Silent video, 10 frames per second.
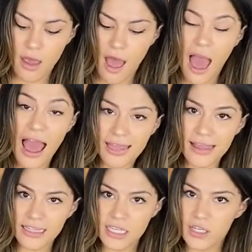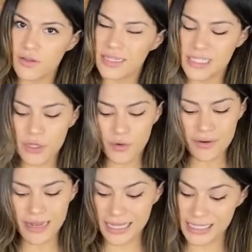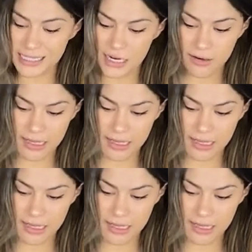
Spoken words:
I like to do this, you don't necessarily